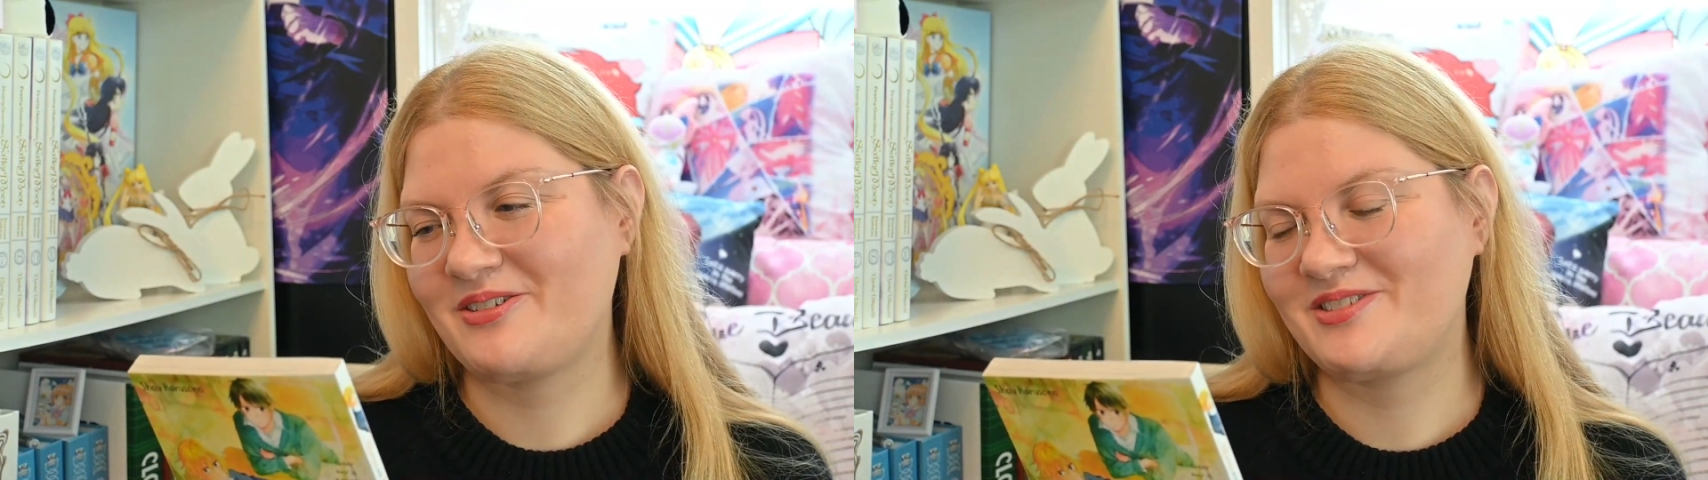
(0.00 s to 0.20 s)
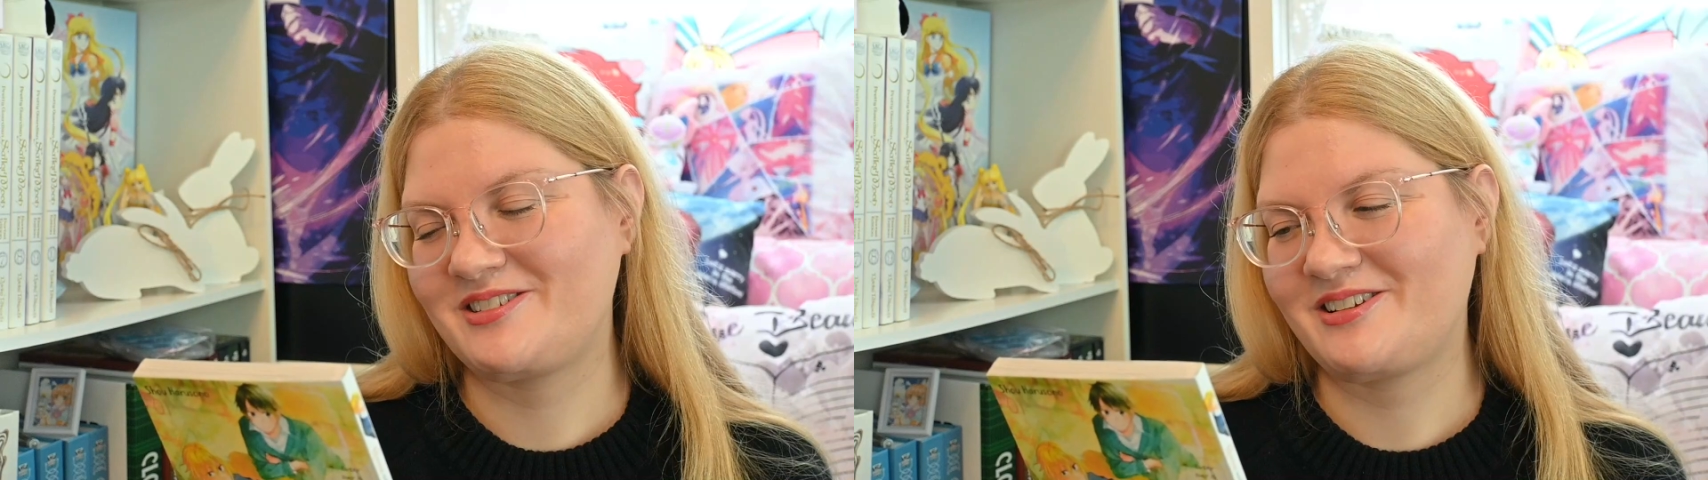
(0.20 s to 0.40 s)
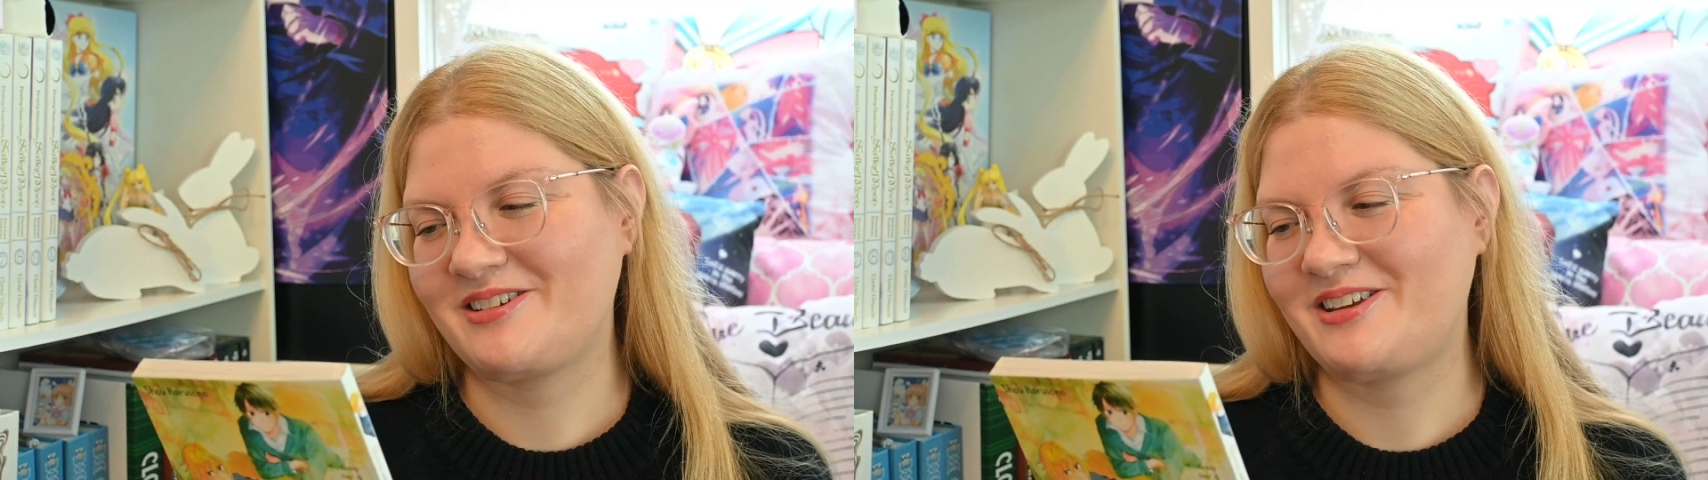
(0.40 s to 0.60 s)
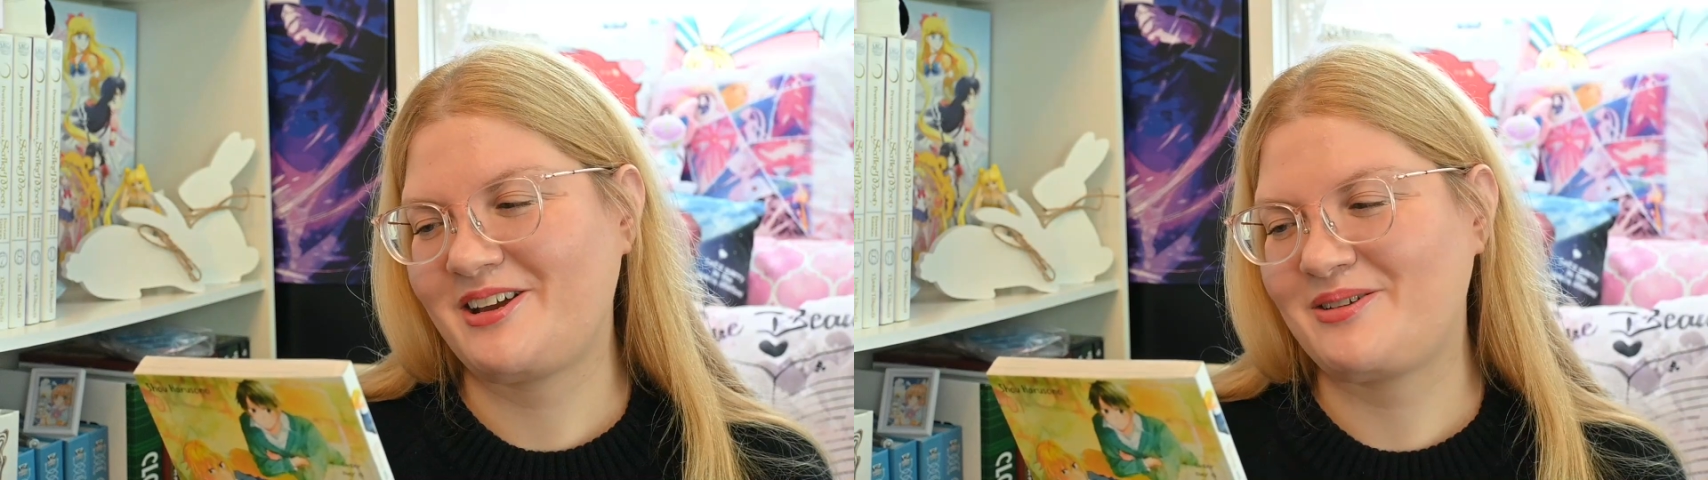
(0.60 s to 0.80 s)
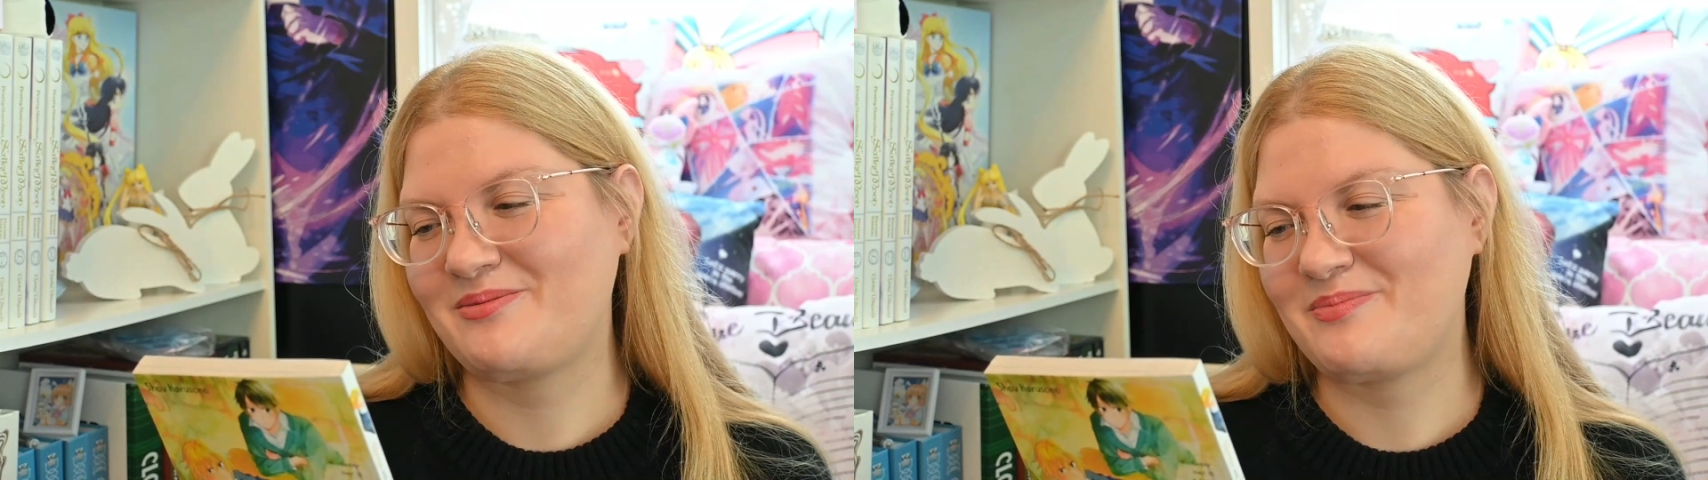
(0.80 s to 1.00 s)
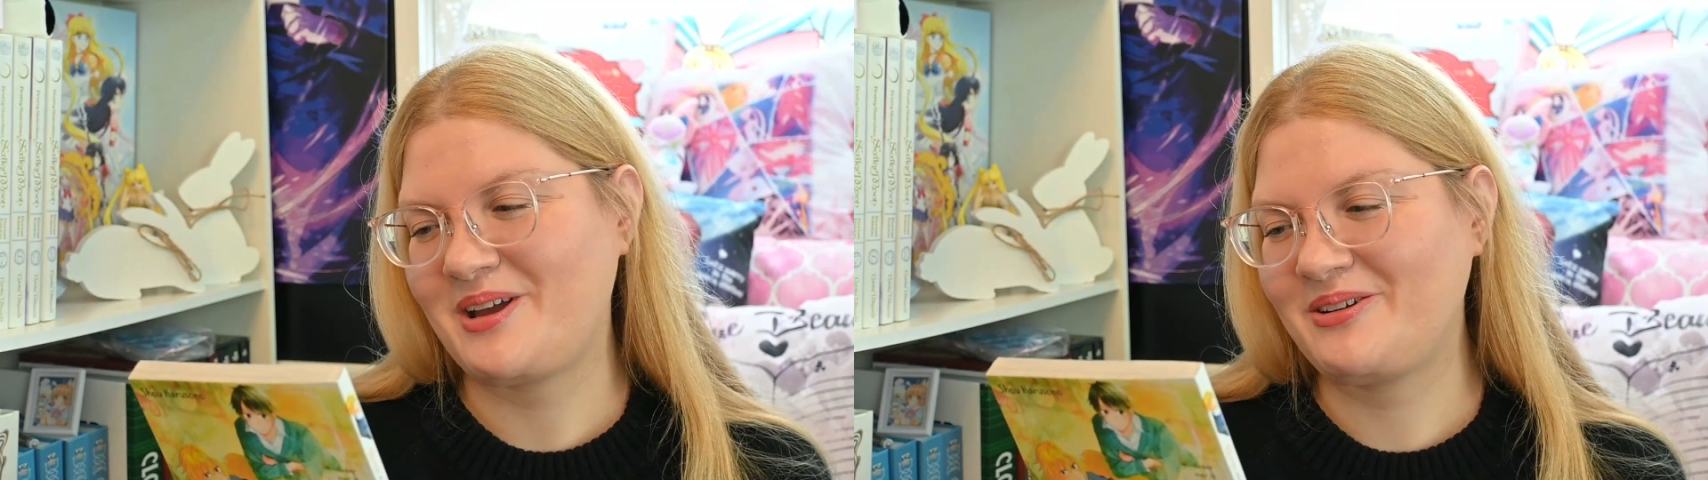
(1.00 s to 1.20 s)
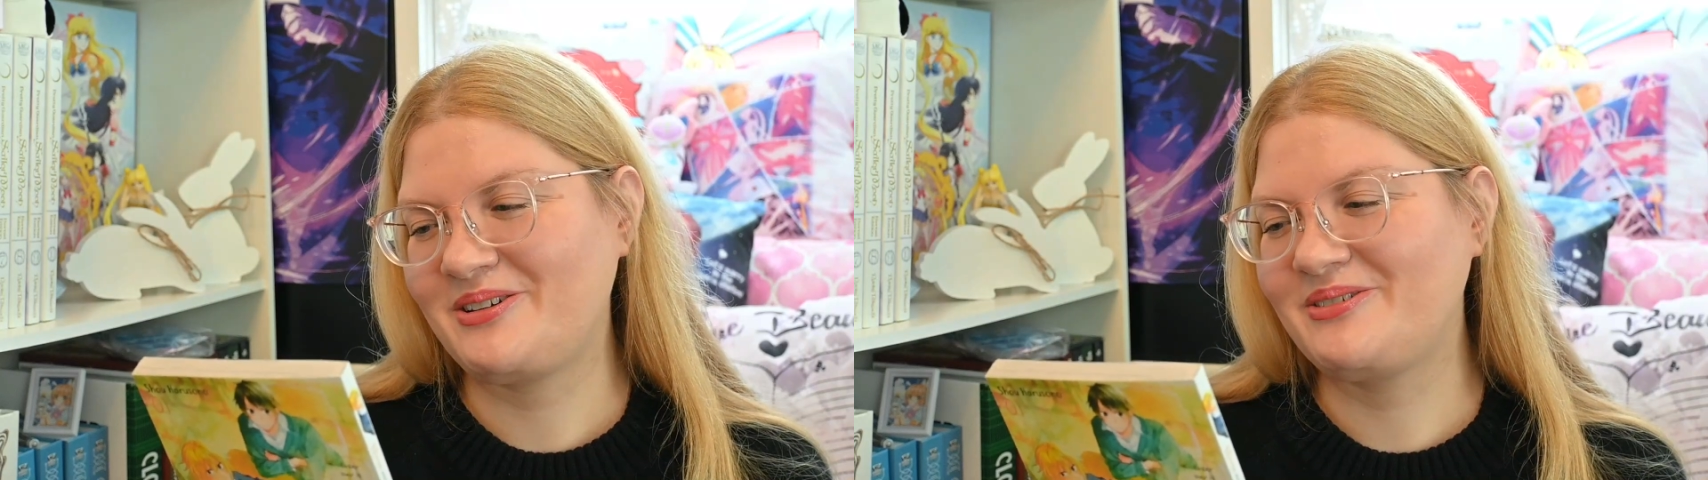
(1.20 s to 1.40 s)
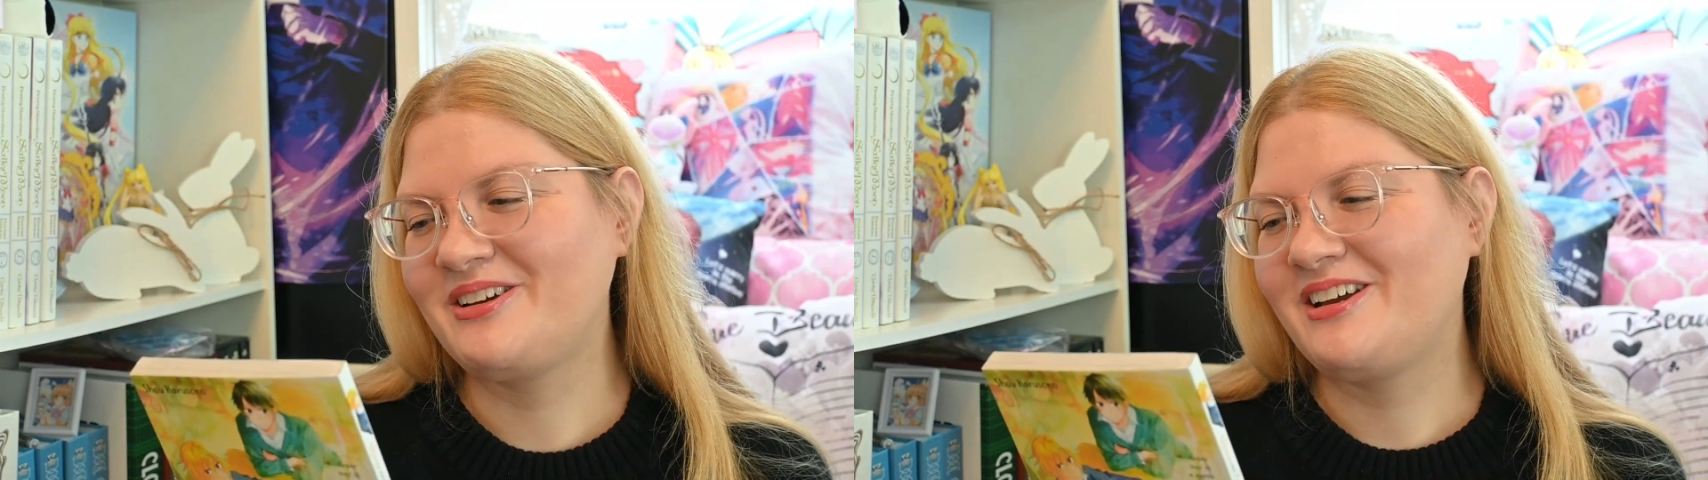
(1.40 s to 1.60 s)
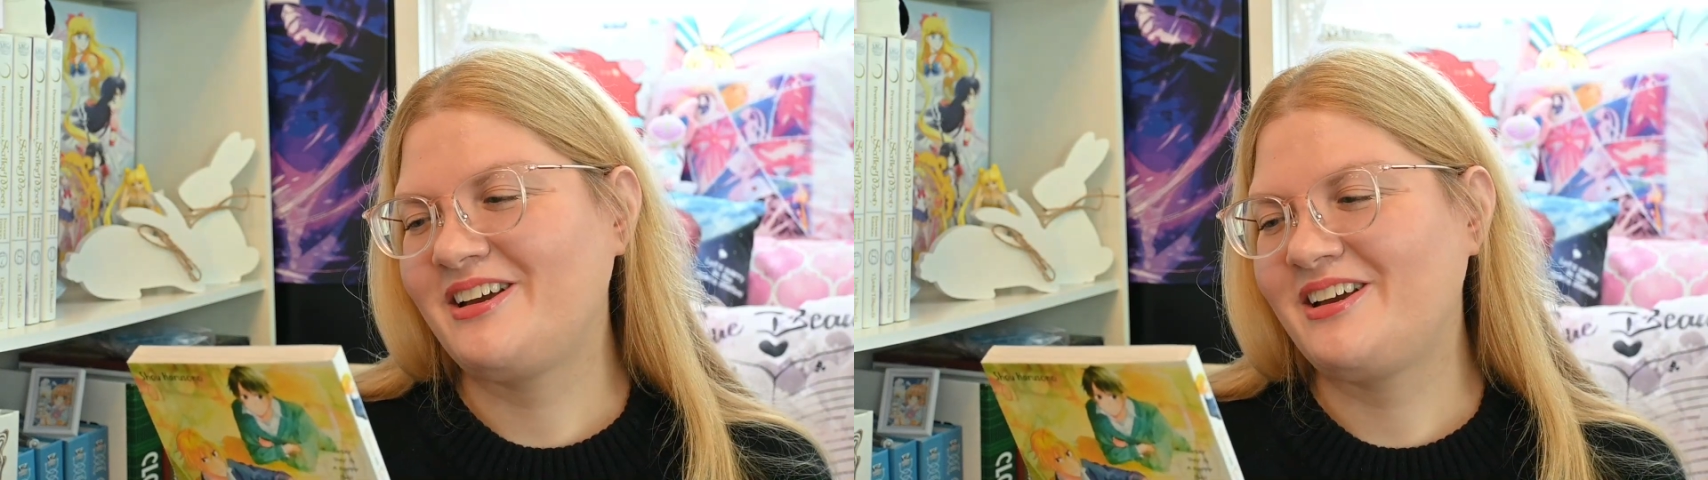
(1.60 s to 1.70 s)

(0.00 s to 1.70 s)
of Sasaki and Miyano,